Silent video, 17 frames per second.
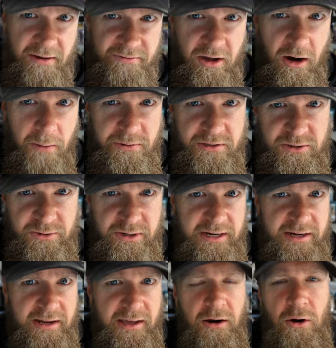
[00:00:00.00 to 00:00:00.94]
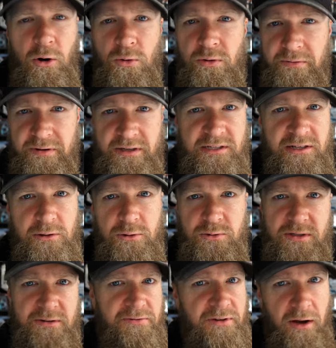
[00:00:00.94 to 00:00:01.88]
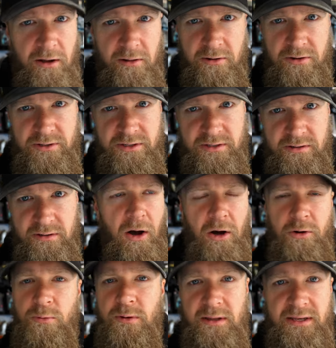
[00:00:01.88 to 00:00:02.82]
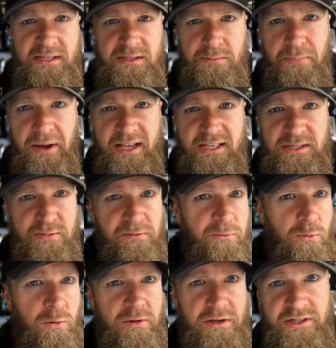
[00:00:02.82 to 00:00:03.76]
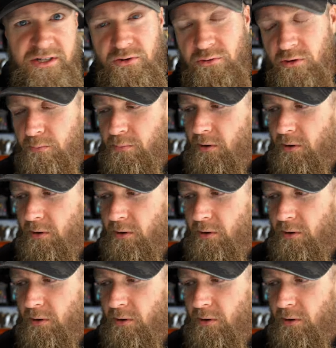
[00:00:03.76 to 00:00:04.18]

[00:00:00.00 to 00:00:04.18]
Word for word: have the opportunity to get hold of exclusive colors, unreleased baits before the general